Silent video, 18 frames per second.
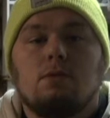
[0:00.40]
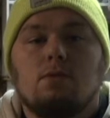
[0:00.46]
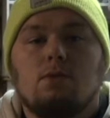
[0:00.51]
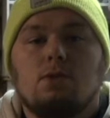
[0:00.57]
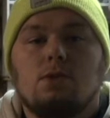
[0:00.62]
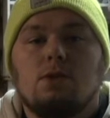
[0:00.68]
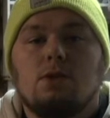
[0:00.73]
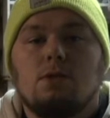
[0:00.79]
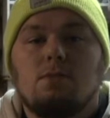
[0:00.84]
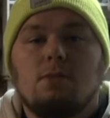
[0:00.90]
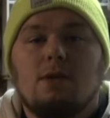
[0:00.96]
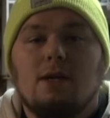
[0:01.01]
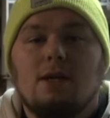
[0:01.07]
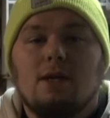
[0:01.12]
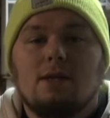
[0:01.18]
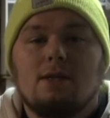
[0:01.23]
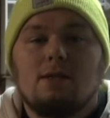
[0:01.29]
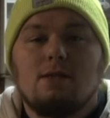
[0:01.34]
What's up,
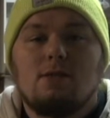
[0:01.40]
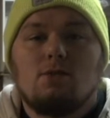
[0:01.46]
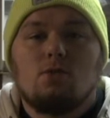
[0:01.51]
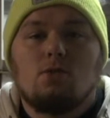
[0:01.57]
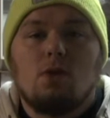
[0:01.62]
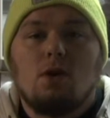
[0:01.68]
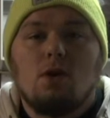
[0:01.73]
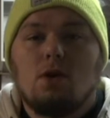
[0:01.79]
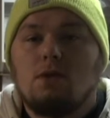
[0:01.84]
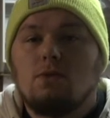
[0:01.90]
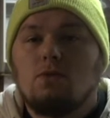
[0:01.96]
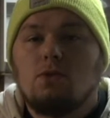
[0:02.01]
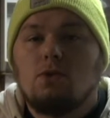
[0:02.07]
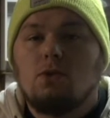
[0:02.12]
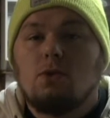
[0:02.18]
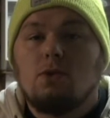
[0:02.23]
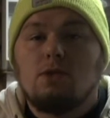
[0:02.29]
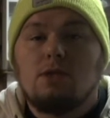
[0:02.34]
guys? It's Ron
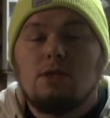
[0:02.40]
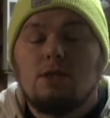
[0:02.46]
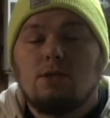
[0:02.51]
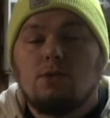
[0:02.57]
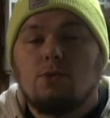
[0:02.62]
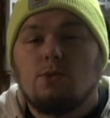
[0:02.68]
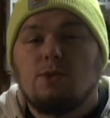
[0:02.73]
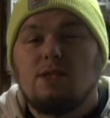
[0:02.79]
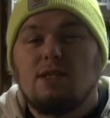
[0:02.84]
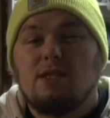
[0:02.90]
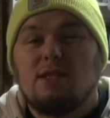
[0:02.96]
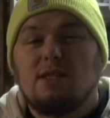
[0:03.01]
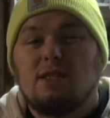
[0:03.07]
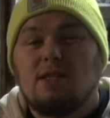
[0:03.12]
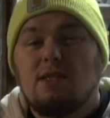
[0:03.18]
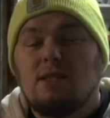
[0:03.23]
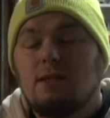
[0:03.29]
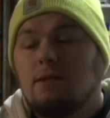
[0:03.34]
with
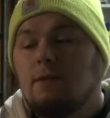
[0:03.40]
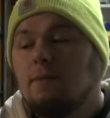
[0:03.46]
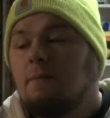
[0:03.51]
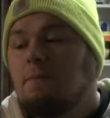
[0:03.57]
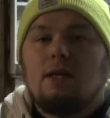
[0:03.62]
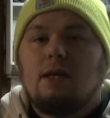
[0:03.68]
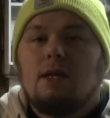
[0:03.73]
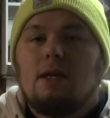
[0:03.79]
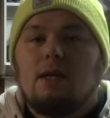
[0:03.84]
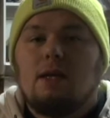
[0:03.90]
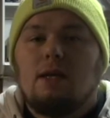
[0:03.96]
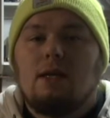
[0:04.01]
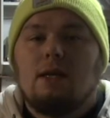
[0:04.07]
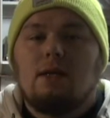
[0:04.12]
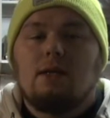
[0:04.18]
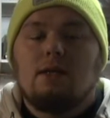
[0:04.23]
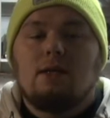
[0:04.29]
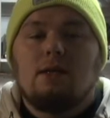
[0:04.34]
RC360,
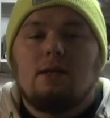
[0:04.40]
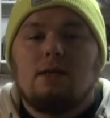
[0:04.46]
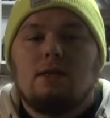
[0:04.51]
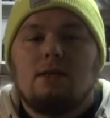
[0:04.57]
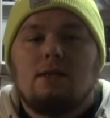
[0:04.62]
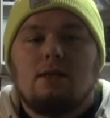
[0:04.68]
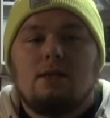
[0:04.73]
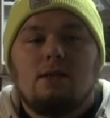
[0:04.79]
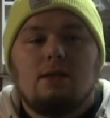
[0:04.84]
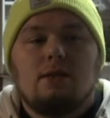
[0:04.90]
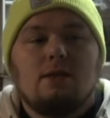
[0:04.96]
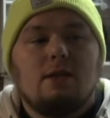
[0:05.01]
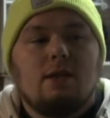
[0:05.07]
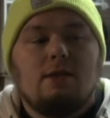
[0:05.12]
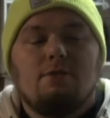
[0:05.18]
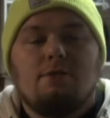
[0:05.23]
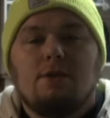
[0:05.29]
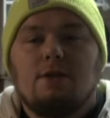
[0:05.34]
and it's
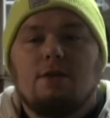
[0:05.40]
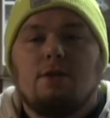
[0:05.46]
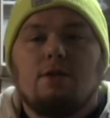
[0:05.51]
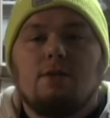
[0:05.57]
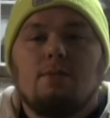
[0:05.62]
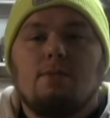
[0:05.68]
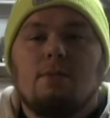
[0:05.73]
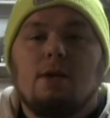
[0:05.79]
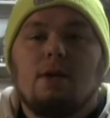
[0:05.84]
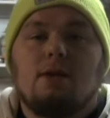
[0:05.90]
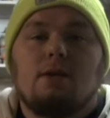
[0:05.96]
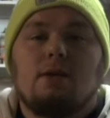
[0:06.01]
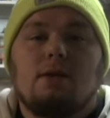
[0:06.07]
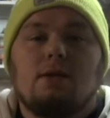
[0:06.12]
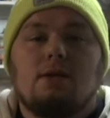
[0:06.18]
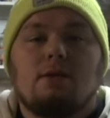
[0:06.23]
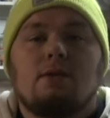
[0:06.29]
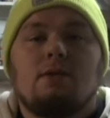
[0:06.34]
Thanksgiving here in
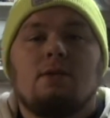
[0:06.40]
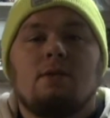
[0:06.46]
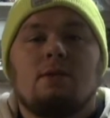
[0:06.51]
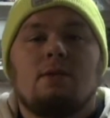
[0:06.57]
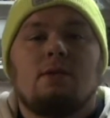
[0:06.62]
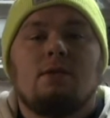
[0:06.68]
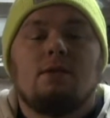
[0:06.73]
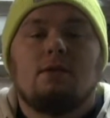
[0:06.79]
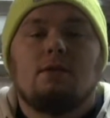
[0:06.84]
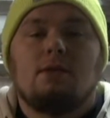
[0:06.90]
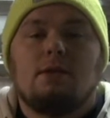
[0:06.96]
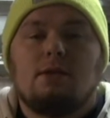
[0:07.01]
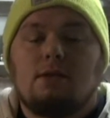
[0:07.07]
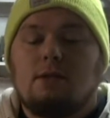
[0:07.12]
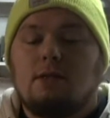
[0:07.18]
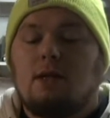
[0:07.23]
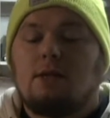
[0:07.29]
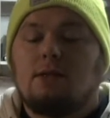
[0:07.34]
America.
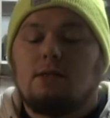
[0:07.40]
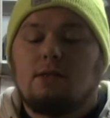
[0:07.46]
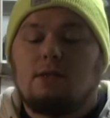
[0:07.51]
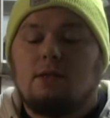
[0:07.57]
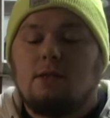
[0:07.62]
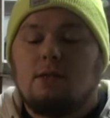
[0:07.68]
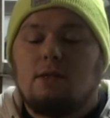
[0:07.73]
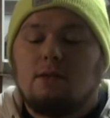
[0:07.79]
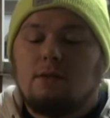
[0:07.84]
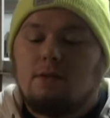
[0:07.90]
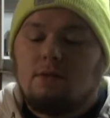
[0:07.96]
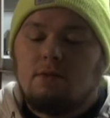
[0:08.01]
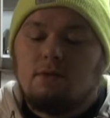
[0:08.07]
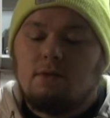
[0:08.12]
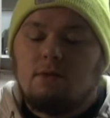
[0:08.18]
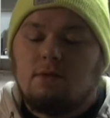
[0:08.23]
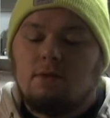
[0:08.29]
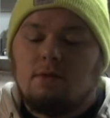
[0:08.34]
It's actually
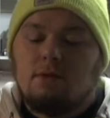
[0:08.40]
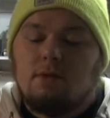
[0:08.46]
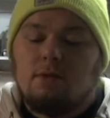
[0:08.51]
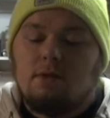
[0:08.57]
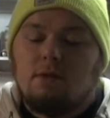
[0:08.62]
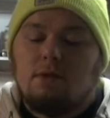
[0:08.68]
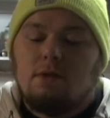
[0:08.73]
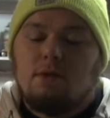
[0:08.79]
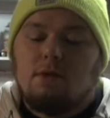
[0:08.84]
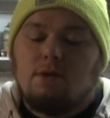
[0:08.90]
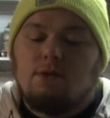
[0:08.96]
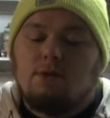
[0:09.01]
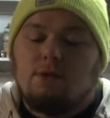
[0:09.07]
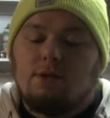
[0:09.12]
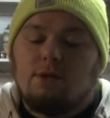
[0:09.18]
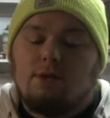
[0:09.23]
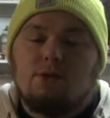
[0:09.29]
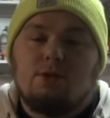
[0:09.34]

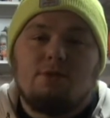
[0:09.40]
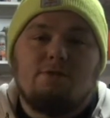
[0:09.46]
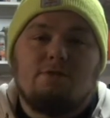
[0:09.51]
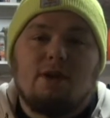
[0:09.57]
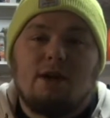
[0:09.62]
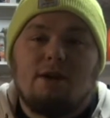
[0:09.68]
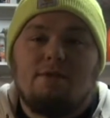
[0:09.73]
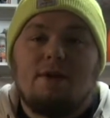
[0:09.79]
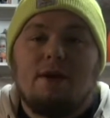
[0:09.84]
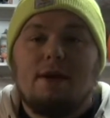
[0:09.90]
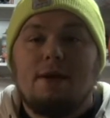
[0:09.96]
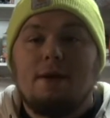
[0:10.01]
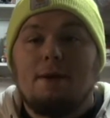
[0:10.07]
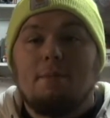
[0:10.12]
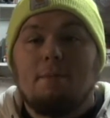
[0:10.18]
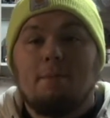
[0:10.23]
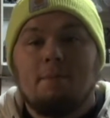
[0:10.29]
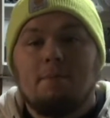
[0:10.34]
3:35
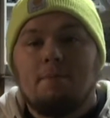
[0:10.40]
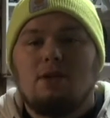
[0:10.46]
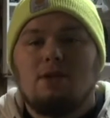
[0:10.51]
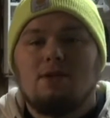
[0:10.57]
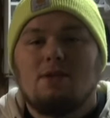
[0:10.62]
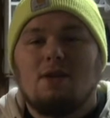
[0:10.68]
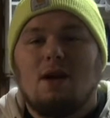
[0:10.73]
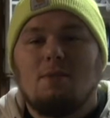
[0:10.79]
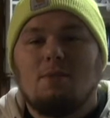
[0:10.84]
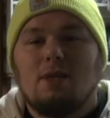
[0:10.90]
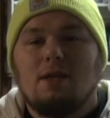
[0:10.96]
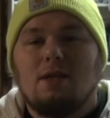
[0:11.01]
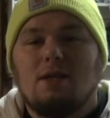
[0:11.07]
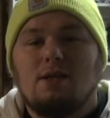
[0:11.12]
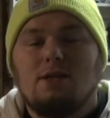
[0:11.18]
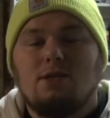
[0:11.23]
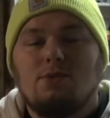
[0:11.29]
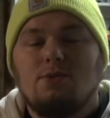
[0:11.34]
a.m.
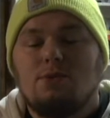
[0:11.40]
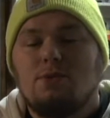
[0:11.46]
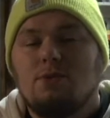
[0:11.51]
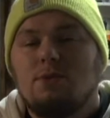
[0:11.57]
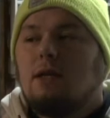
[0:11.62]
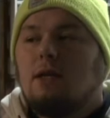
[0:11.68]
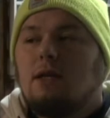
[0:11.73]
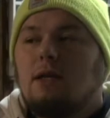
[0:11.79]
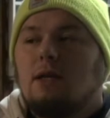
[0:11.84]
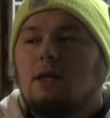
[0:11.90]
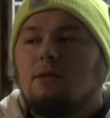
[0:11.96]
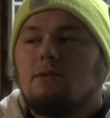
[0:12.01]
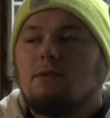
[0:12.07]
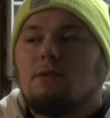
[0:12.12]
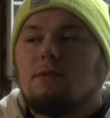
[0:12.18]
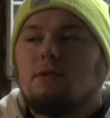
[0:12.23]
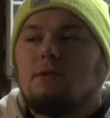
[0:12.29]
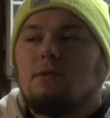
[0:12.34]
Insomnia issues, and I
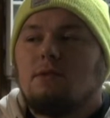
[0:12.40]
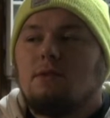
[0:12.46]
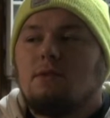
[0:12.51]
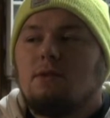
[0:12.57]
was